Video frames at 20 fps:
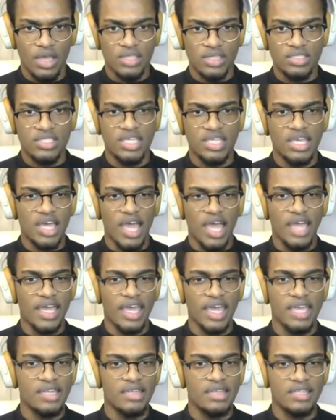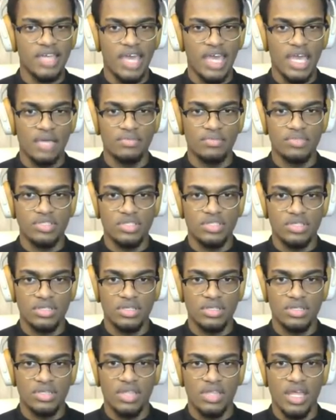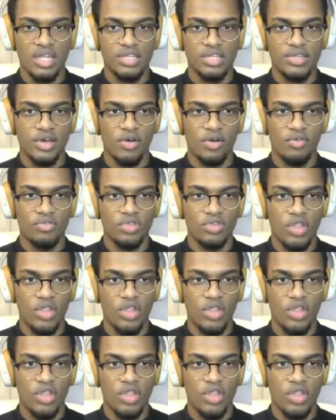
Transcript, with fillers: See, I hate games that don't